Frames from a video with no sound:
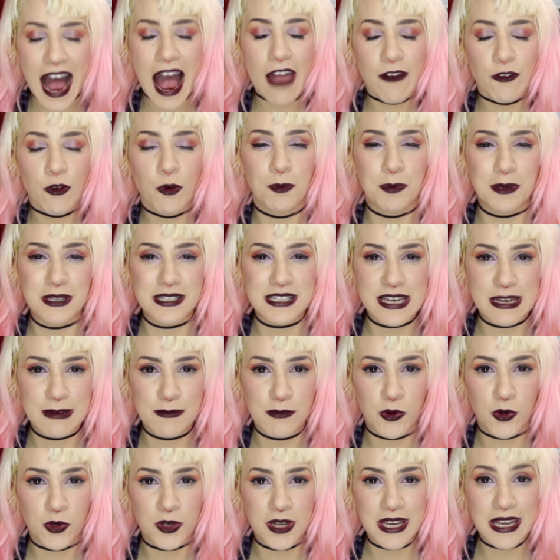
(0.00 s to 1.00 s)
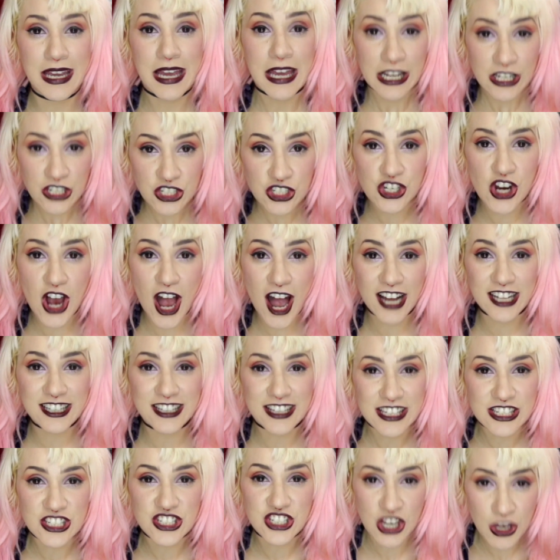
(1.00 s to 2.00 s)
I will be demolding
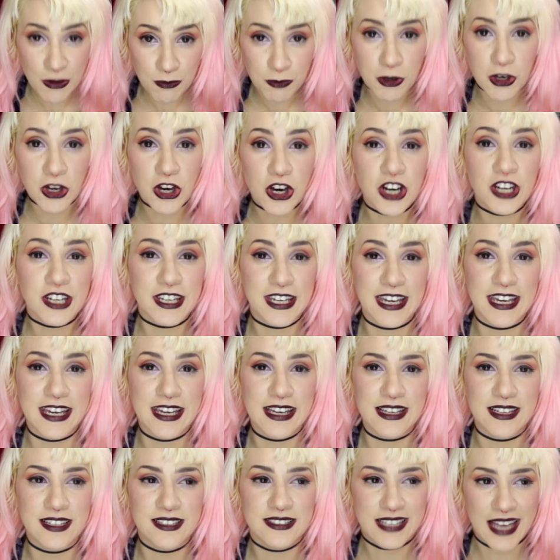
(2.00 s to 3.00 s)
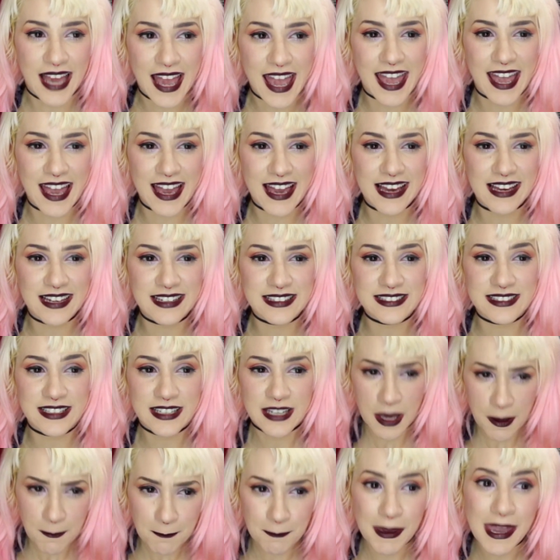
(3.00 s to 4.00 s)
chocolate chip cookies
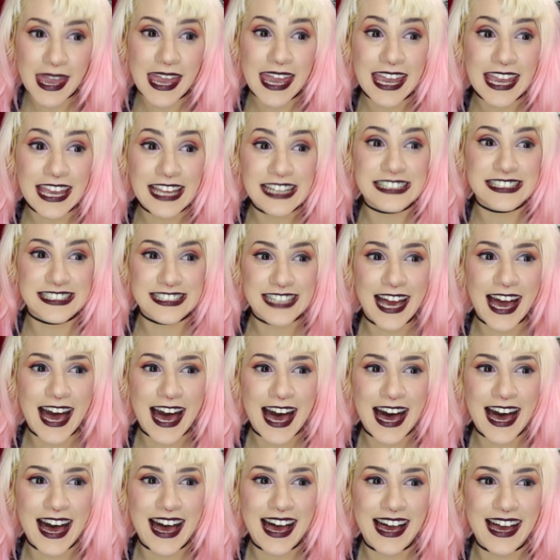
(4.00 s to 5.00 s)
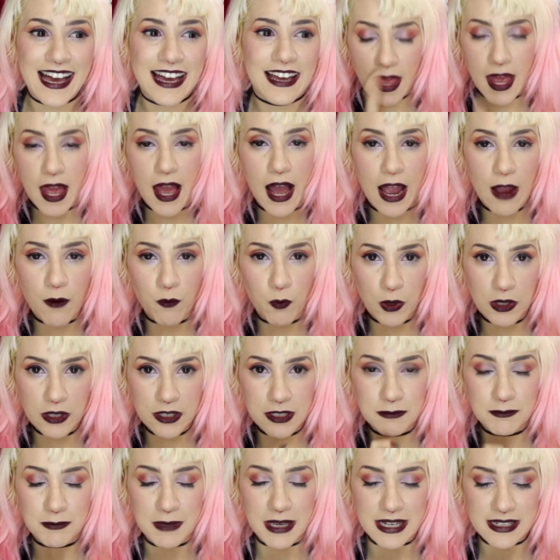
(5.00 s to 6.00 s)
and pizza! I will
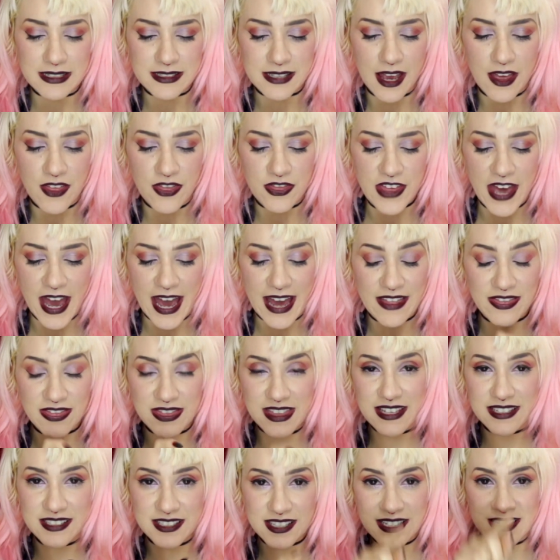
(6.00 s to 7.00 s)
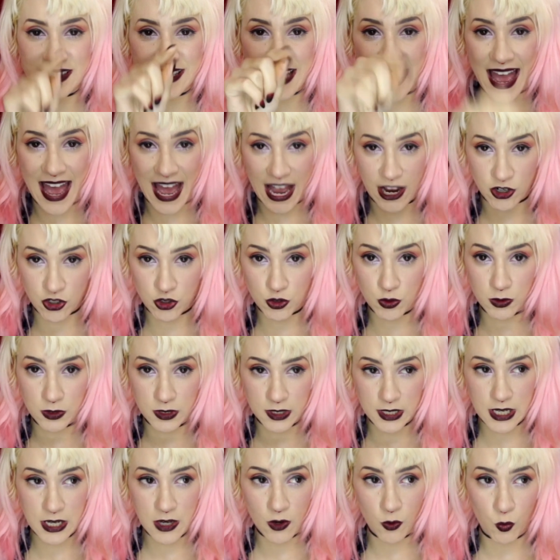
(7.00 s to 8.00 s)
admit that this is
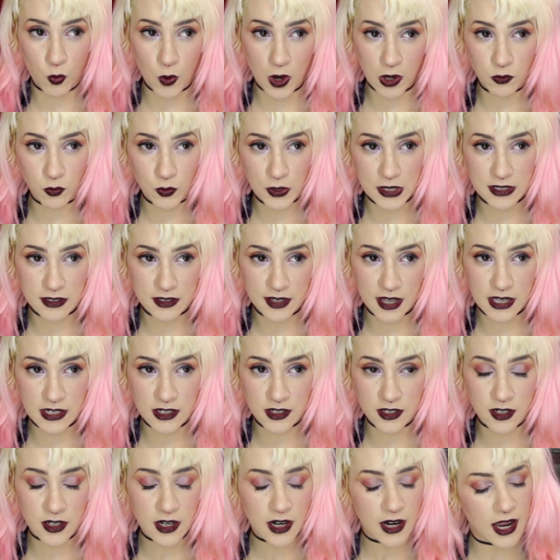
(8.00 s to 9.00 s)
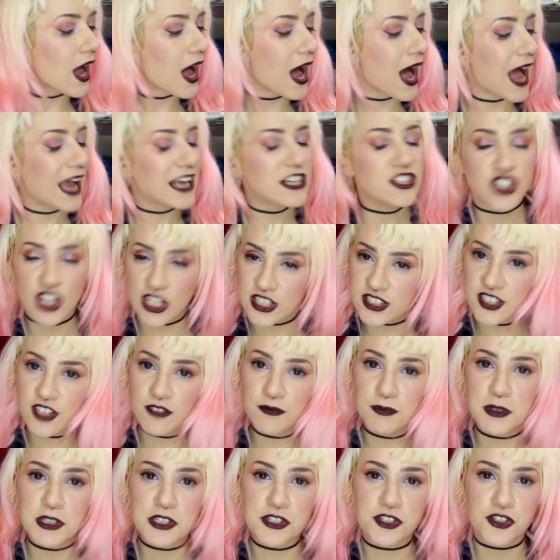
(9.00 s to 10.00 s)
actually 1 week later. I just
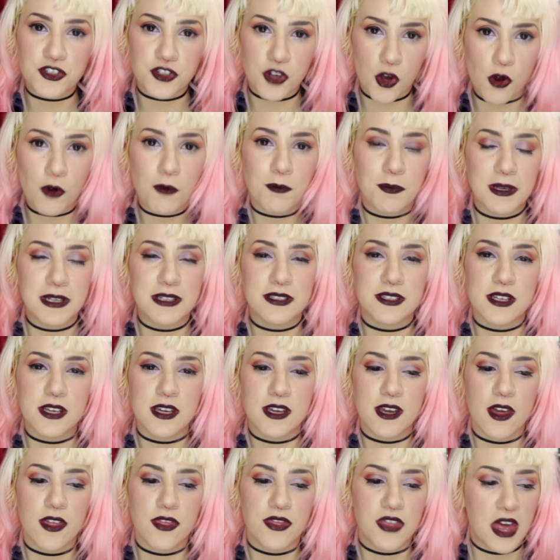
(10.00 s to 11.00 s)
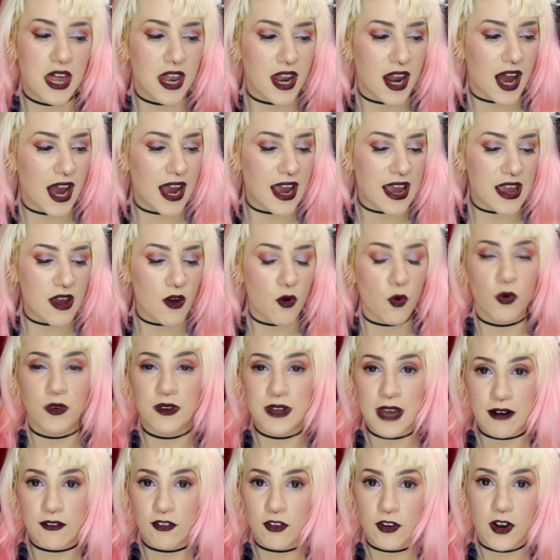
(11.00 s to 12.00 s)
have been so busy that I
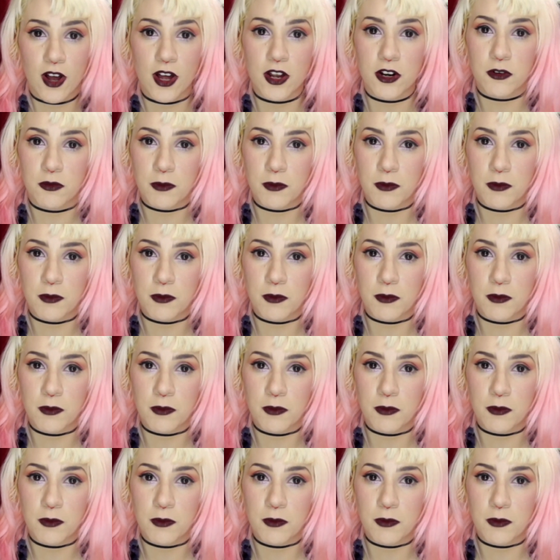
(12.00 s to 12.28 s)
never got